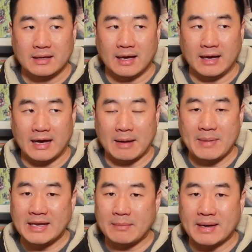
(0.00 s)
I
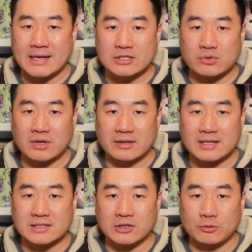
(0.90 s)
may get my history on
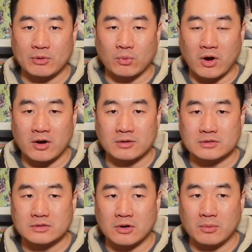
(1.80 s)
this a little bit wrong,
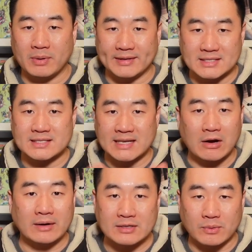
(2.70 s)
so but this is
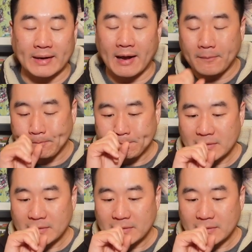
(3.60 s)
how it is right now.